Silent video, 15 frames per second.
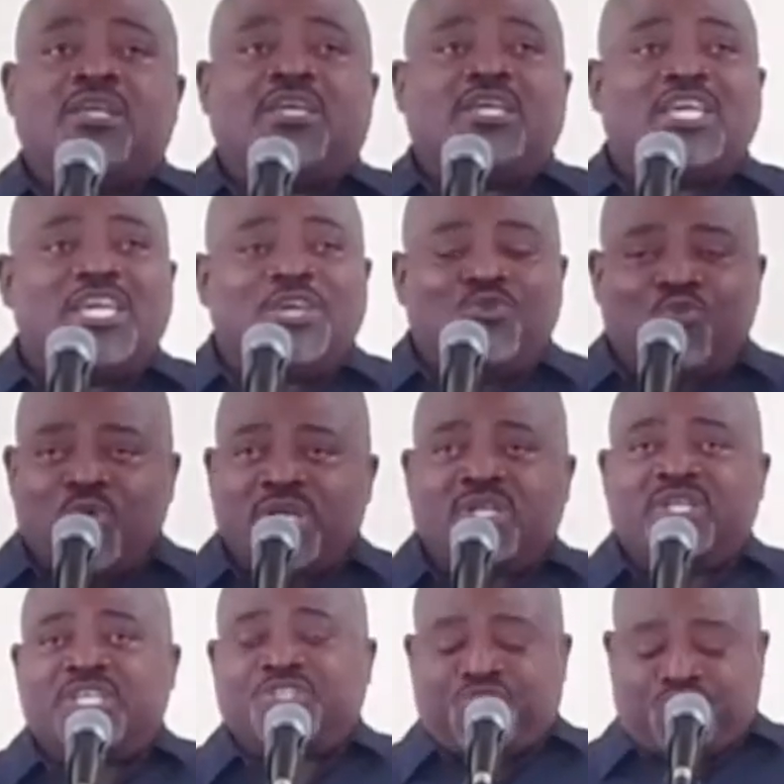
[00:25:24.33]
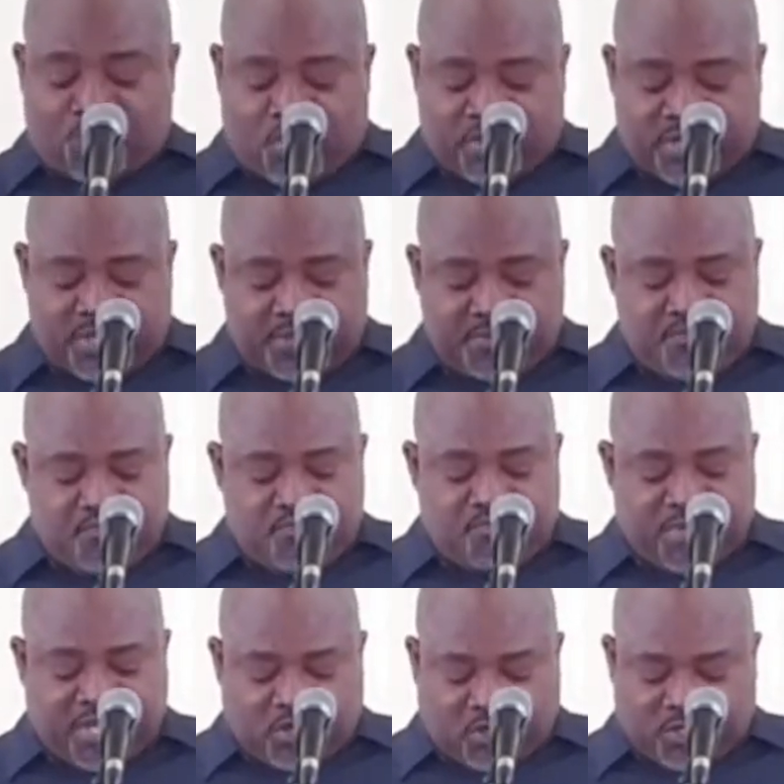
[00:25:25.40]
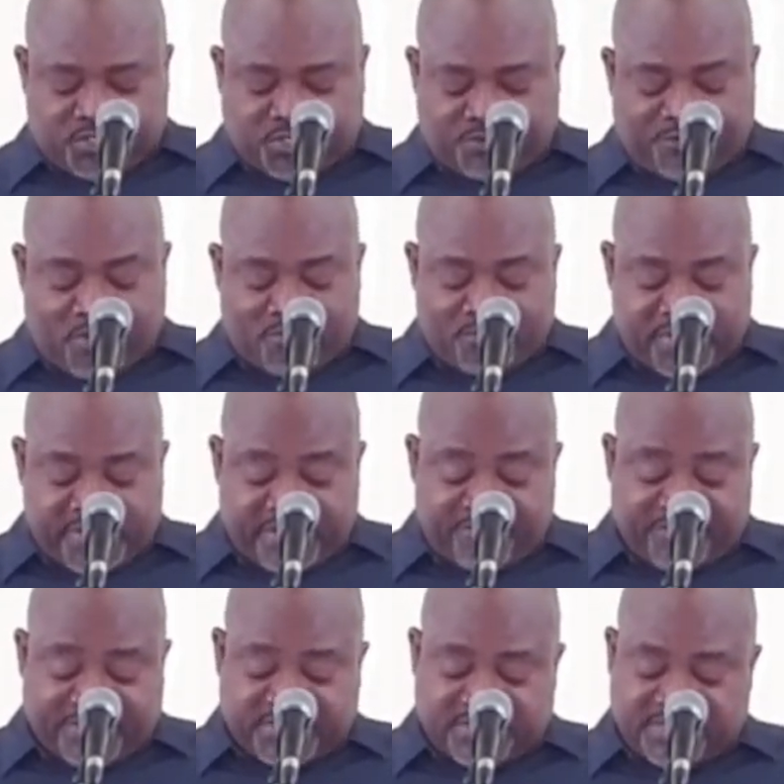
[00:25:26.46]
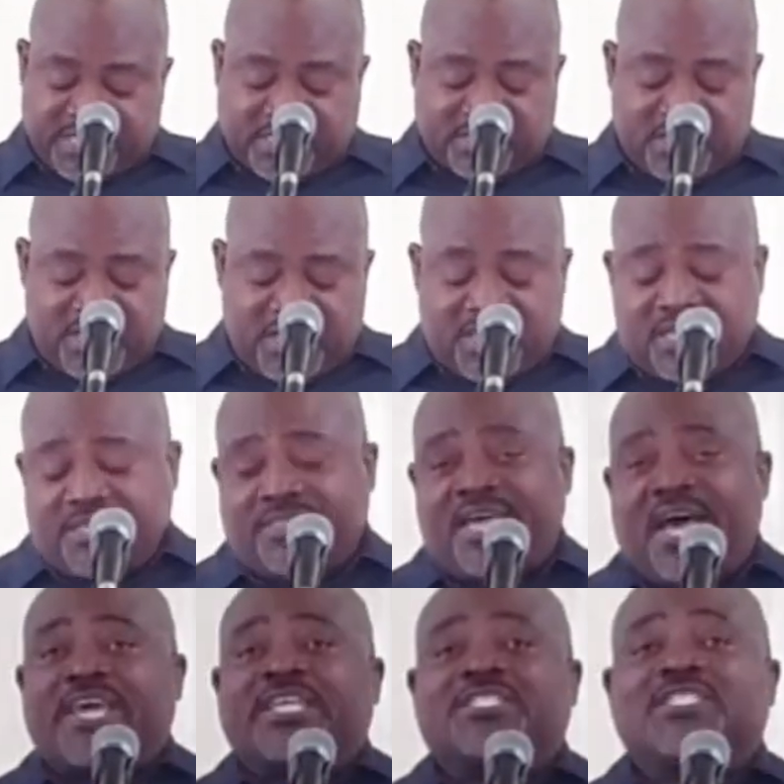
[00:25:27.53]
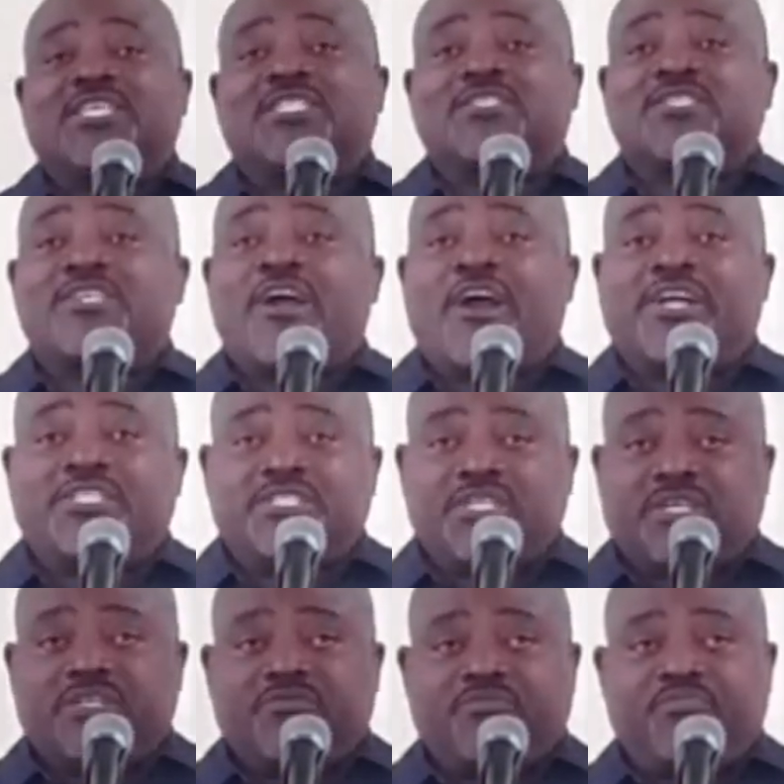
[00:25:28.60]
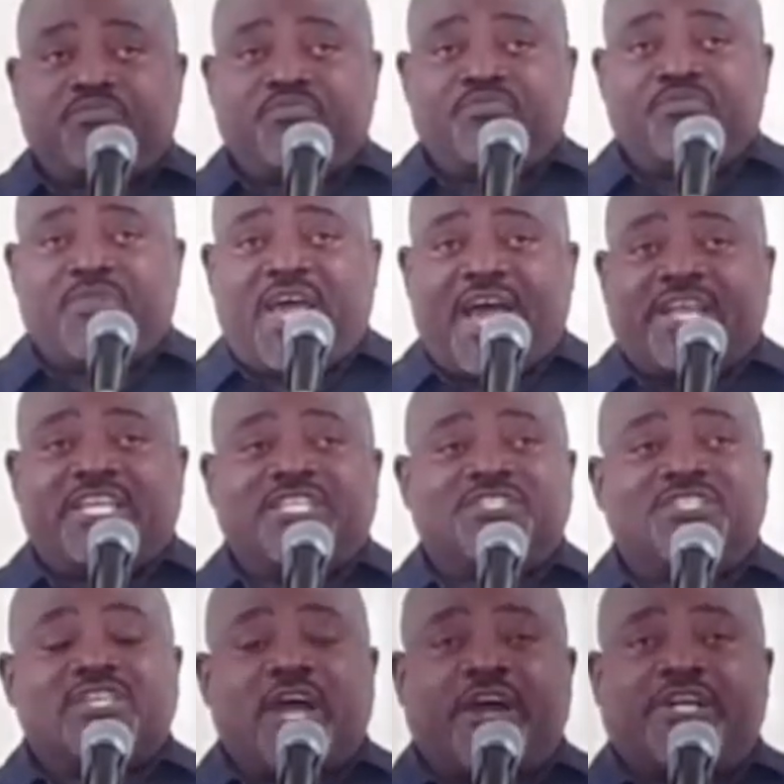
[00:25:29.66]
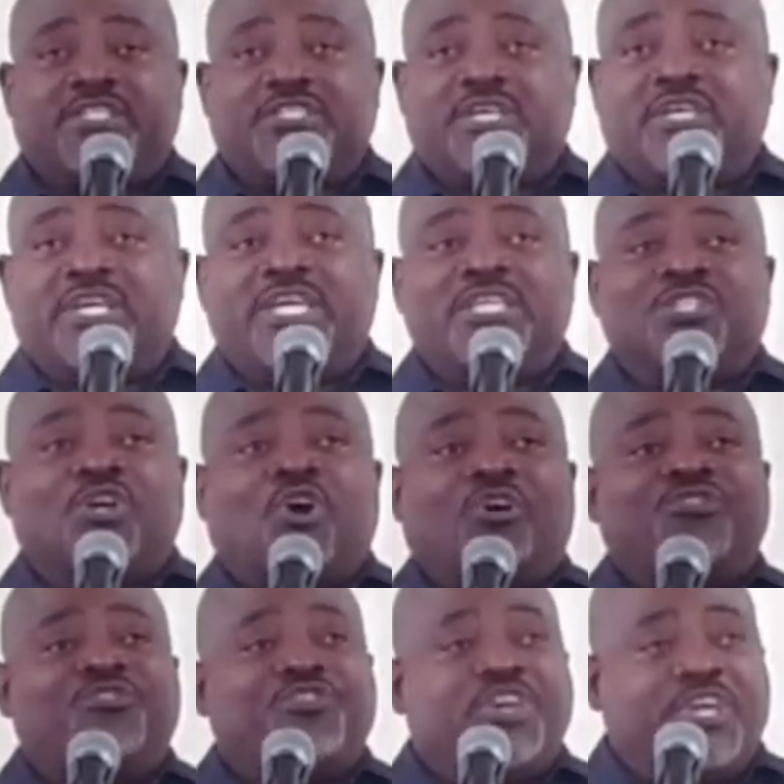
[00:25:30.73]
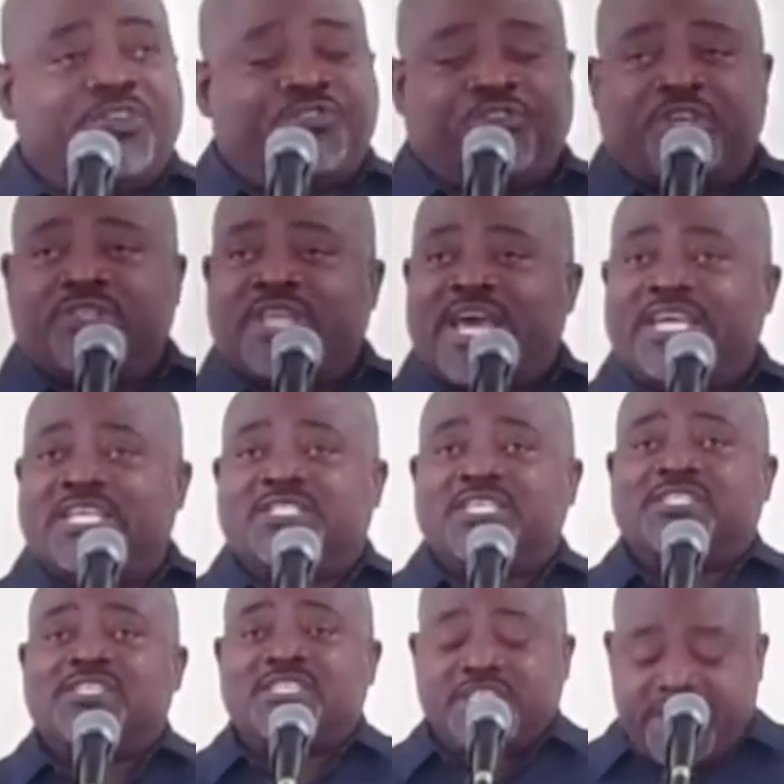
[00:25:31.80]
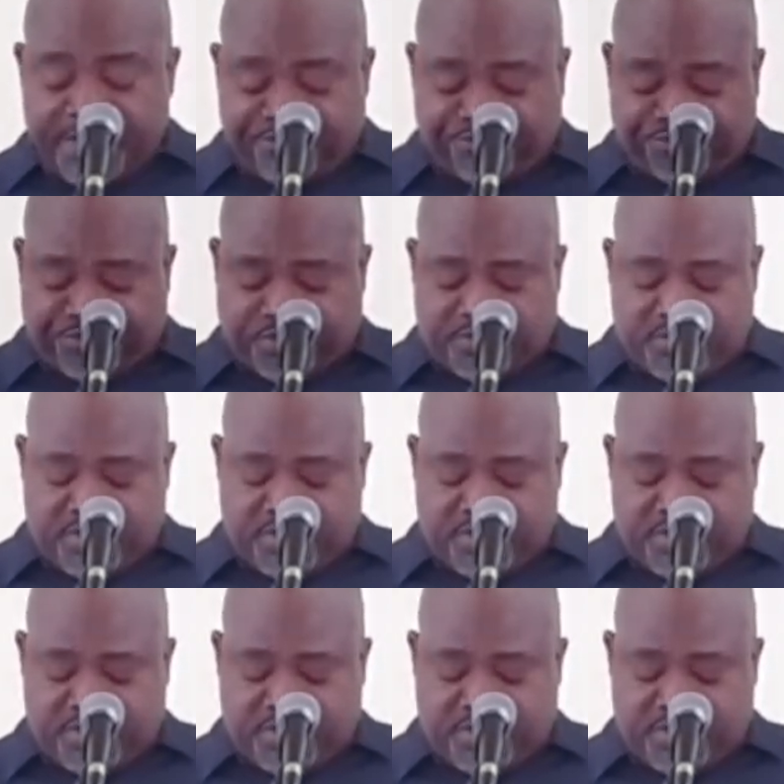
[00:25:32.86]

He will destroy because of unbelief and sin. That is his character. And his character is unchanging. That is his nature.